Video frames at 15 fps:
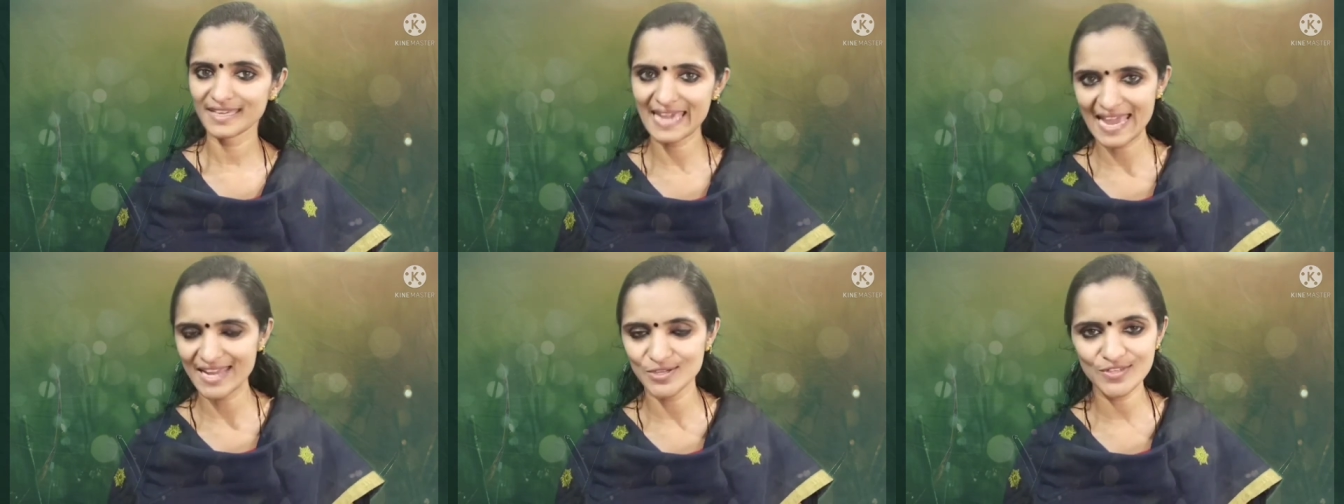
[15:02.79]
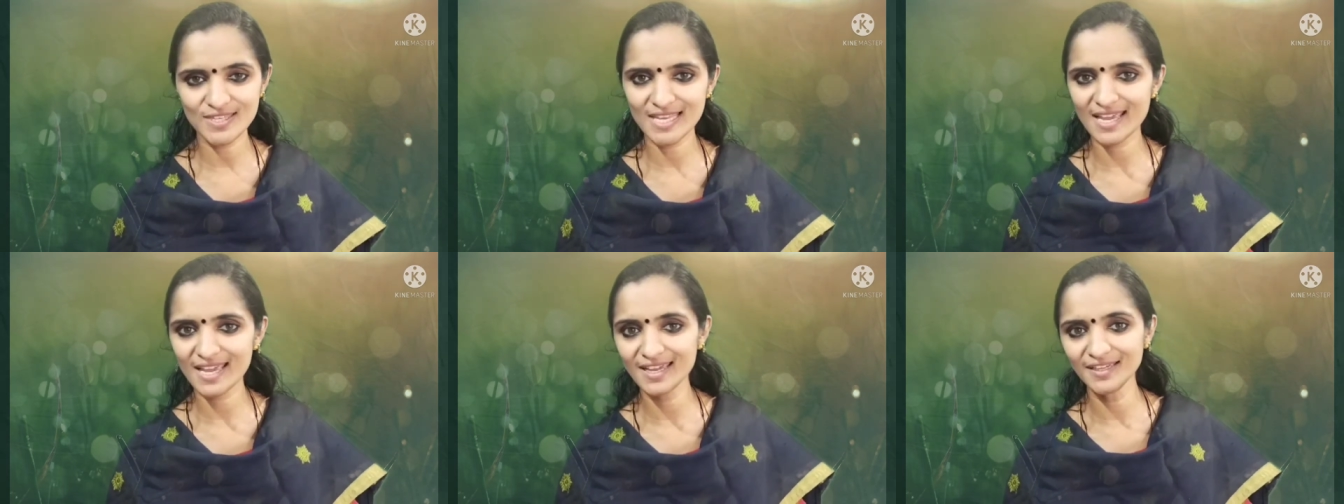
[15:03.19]
Can you
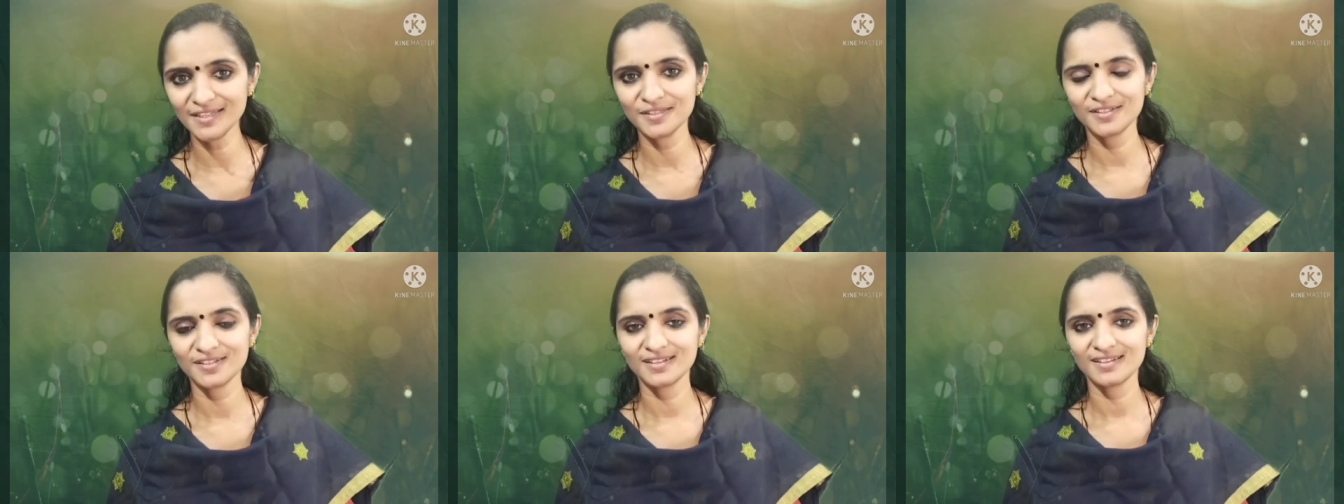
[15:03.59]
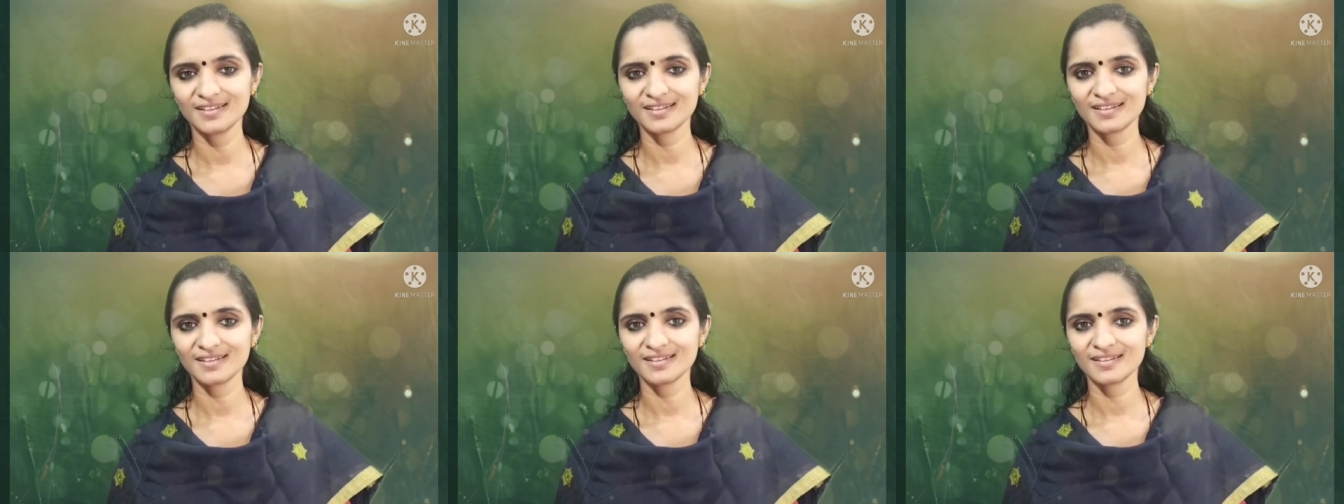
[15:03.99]
say?
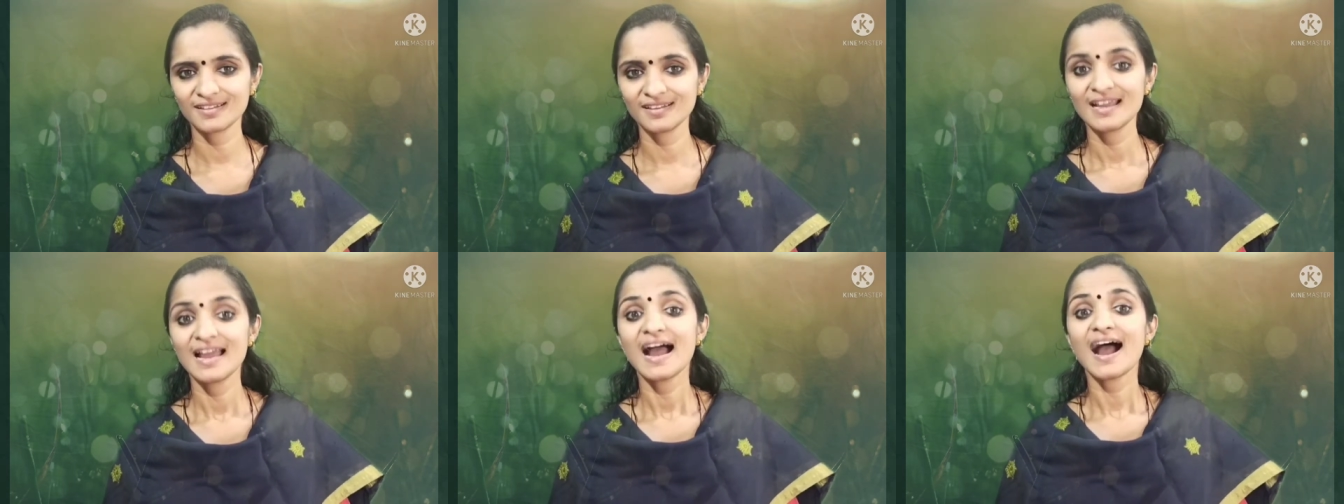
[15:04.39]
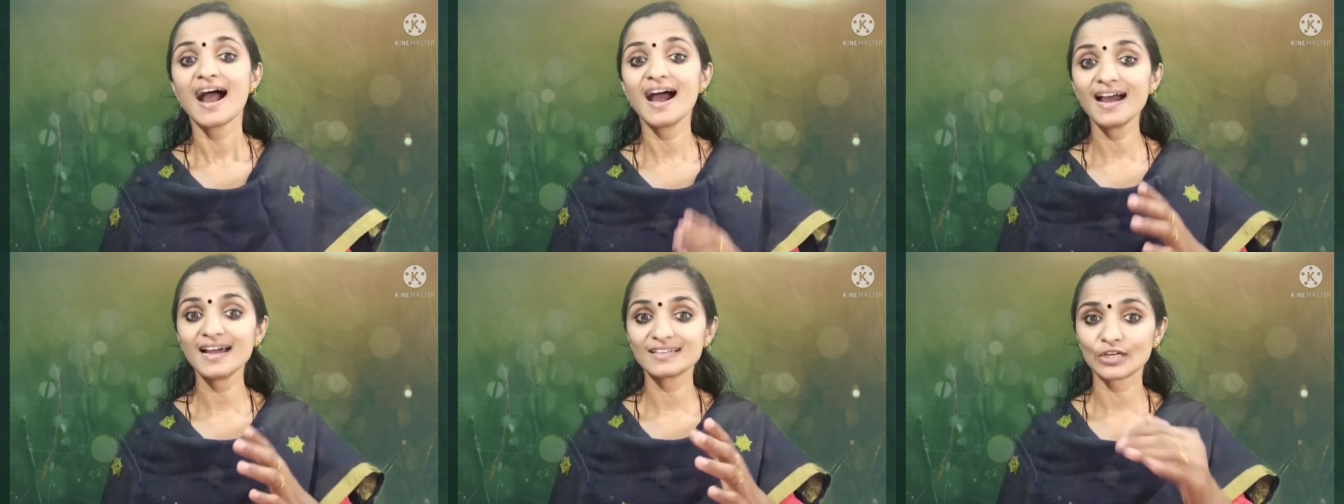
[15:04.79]

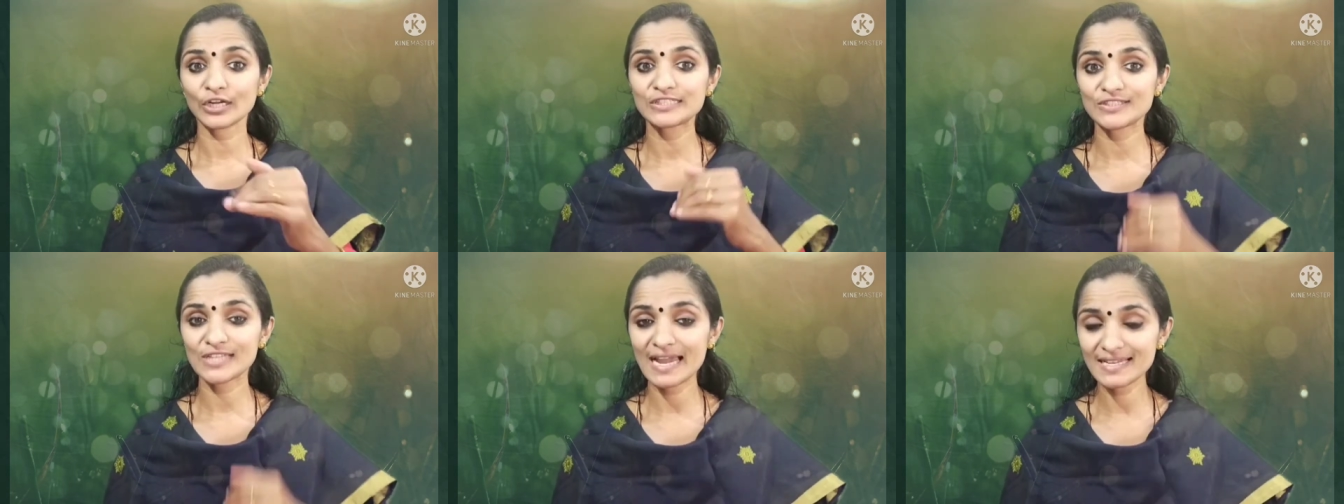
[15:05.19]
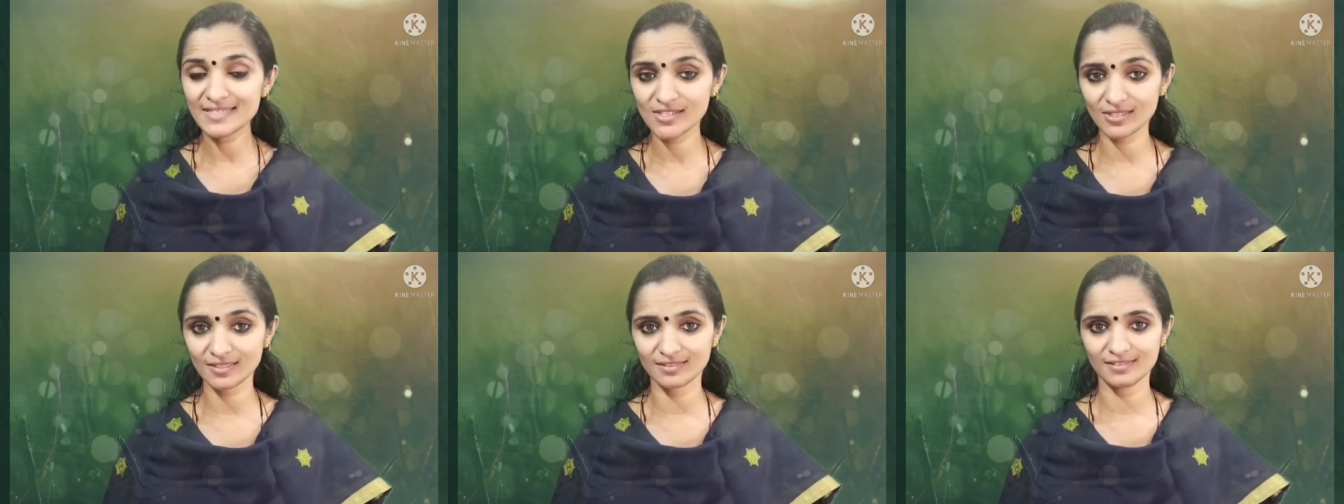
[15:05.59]
Ah, right
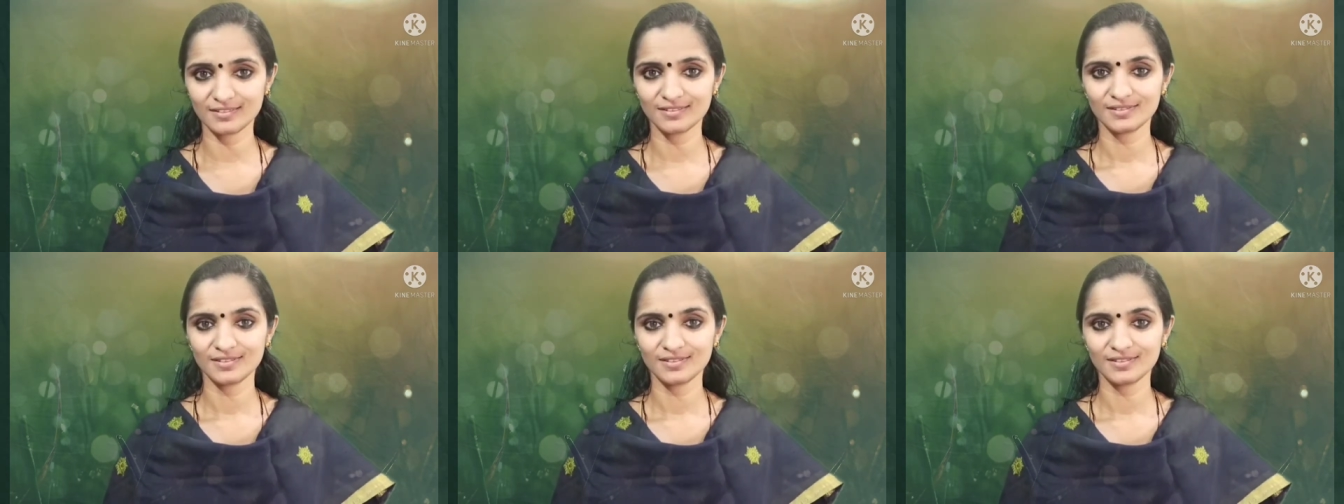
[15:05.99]
answer.